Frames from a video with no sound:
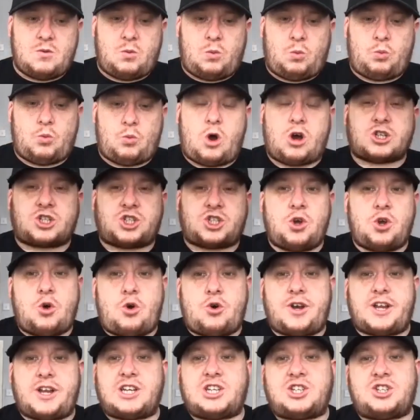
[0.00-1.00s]
What's
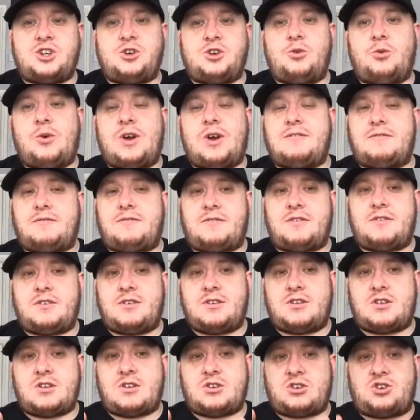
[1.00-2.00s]
your issue with
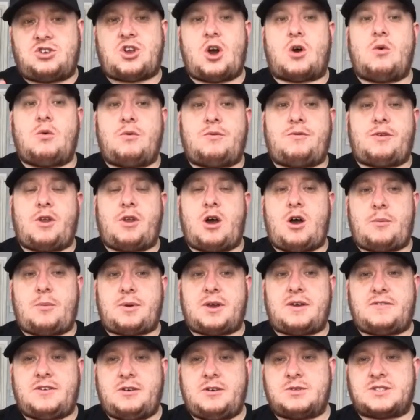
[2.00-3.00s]
don't flop
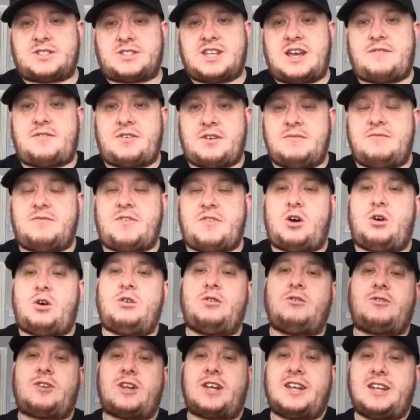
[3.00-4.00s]
if you was never involved